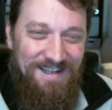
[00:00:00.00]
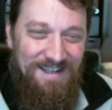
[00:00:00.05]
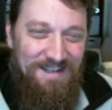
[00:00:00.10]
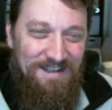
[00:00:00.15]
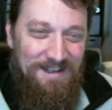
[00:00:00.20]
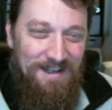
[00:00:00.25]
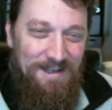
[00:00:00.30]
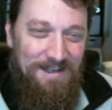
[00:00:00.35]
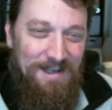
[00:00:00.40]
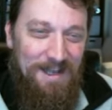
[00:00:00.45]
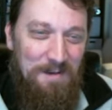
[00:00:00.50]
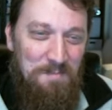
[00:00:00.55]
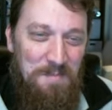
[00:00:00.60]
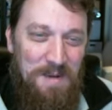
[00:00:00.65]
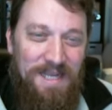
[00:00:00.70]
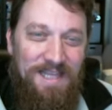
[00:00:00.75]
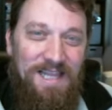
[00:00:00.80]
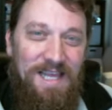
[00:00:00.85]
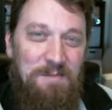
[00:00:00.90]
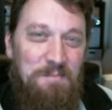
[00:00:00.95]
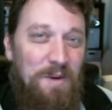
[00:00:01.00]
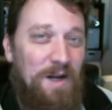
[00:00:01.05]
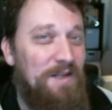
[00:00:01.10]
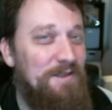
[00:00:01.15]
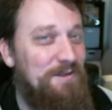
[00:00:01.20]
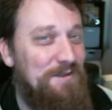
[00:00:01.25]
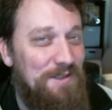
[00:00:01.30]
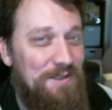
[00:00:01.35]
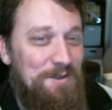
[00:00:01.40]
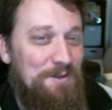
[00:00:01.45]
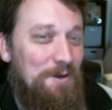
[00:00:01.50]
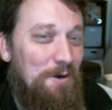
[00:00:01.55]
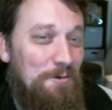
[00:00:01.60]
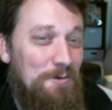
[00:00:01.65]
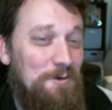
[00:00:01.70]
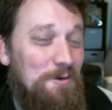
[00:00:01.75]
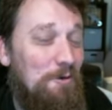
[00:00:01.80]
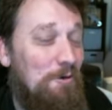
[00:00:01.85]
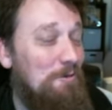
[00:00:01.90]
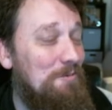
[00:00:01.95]
a melee punch that you
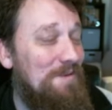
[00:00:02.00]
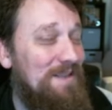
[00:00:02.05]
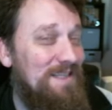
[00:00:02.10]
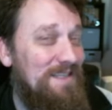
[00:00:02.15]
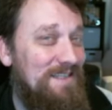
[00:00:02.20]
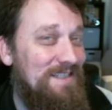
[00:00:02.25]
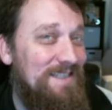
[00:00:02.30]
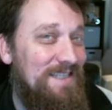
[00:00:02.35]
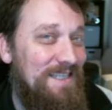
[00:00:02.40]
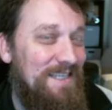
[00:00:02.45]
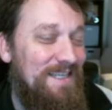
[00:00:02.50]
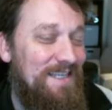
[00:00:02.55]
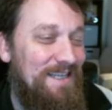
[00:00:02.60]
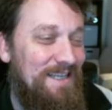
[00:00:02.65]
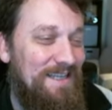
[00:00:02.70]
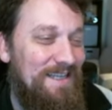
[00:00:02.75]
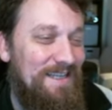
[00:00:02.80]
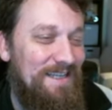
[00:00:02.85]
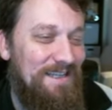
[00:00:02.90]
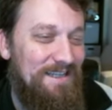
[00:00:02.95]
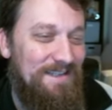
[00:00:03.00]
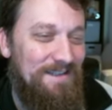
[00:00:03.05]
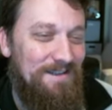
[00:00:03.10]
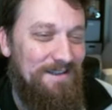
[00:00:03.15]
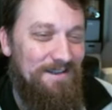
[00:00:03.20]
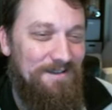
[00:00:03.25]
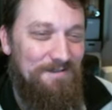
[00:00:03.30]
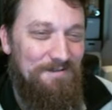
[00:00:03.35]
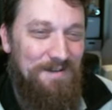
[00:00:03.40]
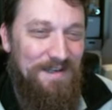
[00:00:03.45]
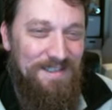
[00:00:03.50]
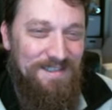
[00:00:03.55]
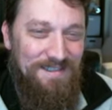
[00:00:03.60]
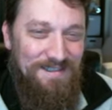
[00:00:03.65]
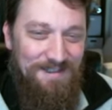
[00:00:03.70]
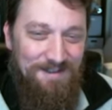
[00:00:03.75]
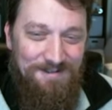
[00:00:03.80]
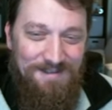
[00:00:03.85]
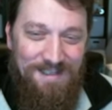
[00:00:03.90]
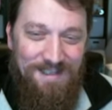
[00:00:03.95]
don't normally see in Fangs of
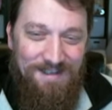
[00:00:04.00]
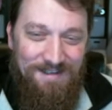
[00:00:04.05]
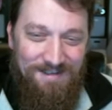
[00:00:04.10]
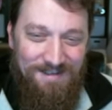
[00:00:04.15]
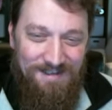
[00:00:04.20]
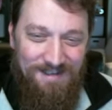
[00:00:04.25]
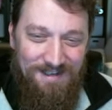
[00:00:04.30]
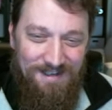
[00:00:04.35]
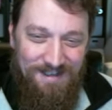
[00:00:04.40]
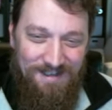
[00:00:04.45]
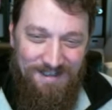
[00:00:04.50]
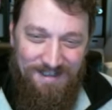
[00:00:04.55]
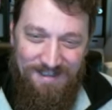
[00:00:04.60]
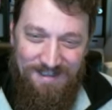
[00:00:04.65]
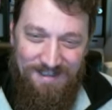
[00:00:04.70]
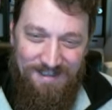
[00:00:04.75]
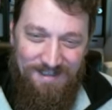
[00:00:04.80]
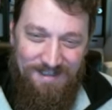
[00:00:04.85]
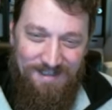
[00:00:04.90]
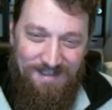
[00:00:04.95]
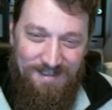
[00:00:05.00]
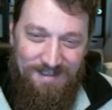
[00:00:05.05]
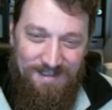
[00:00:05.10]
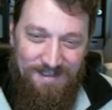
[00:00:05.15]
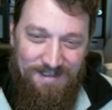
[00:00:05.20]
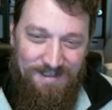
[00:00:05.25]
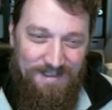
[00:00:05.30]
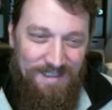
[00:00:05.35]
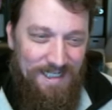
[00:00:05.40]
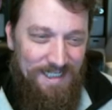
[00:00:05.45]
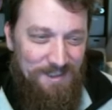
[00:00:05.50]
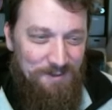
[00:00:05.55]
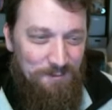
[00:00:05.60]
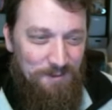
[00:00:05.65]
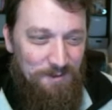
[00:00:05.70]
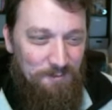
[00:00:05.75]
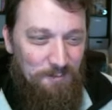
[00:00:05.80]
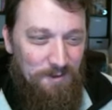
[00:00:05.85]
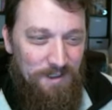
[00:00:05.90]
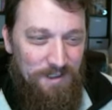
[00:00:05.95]
Sotek. The next
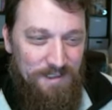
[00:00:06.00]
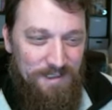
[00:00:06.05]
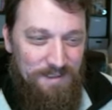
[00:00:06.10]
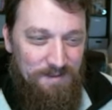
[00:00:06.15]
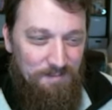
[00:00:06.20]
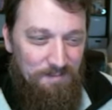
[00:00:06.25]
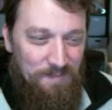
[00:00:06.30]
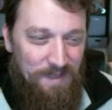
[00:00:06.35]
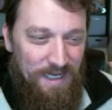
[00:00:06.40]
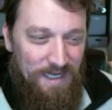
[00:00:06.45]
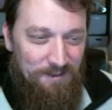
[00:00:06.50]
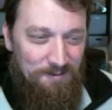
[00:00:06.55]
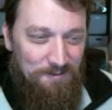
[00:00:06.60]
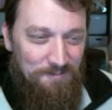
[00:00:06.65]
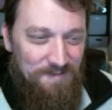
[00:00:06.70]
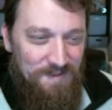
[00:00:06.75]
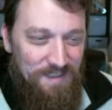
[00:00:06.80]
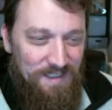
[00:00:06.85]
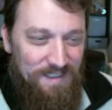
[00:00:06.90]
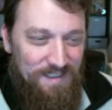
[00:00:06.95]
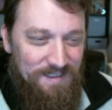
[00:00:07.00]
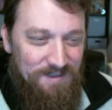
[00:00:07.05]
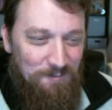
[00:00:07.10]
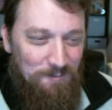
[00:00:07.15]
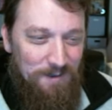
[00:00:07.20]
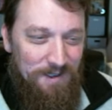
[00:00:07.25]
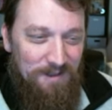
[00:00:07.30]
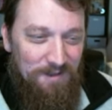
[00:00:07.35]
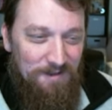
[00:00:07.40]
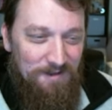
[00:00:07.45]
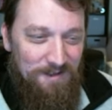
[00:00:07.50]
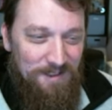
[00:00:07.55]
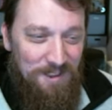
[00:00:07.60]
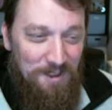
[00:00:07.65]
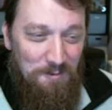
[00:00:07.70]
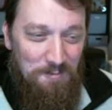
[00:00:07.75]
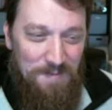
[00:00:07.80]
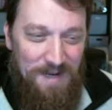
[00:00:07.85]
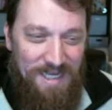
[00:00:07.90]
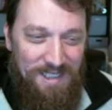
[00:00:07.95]
one was Macrum's list with, you
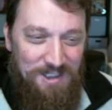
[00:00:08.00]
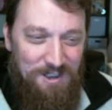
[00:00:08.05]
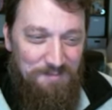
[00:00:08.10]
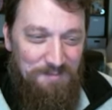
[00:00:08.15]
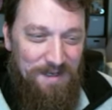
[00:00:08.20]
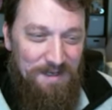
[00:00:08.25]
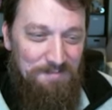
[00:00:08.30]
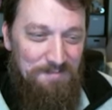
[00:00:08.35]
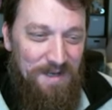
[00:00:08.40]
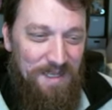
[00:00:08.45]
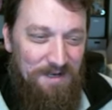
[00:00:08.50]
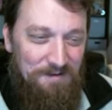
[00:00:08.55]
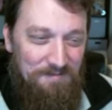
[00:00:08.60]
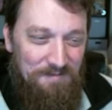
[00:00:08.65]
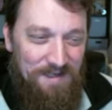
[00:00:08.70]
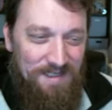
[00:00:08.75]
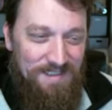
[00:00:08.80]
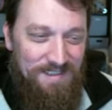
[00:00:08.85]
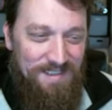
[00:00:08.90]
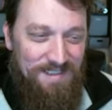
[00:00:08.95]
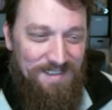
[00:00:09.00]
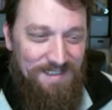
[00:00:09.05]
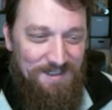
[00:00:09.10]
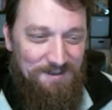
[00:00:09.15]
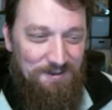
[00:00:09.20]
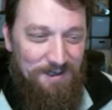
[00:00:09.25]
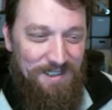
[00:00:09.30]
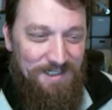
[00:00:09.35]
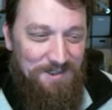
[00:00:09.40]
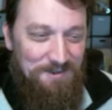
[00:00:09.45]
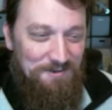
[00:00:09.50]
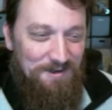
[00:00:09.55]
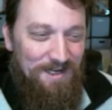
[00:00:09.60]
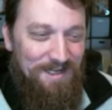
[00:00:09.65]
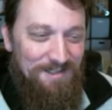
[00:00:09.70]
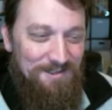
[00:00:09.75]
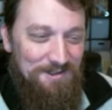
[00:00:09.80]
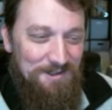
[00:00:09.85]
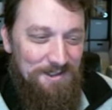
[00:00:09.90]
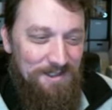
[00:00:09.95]
know, magic made manifest as his grand
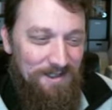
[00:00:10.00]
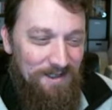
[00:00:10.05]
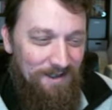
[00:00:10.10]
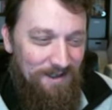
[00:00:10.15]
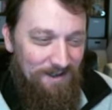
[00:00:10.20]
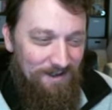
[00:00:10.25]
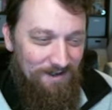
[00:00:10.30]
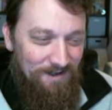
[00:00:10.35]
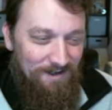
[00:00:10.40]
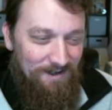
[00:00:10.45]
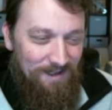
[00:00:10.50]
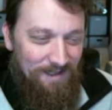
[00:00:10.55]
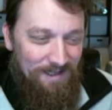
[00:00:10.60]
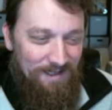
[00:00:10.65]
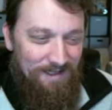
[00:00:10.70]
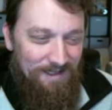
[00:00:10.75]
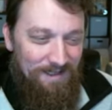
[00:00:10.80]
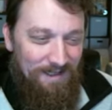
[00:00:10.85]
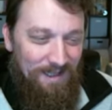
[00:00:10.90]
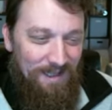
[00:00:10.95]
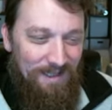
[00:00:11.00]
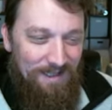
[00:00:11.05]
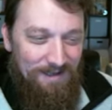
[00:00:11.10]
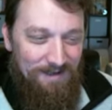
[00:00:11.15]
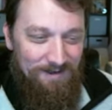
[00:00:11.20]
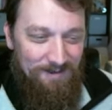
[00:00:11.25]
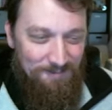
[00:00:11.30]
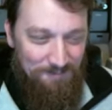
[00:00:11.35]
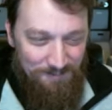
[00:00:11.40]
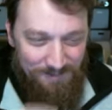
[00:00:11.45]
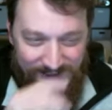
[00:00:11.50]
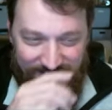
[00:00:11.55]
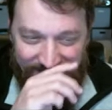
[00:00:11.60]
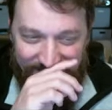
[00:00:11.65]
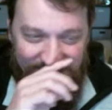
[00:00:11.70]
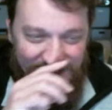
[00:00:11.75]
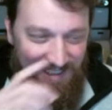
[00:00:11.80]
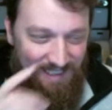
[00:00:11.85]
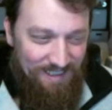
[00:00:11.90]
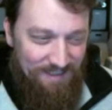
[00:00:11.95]
strategy. A, a
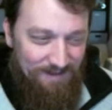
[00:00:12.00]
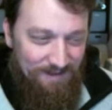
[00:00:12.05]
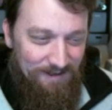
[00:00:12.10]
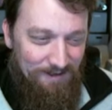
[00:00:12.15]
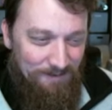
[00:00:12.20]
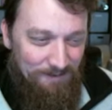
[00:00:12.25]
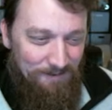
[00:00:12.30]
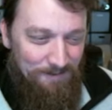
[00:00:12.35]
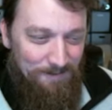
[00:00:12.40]
risky take there.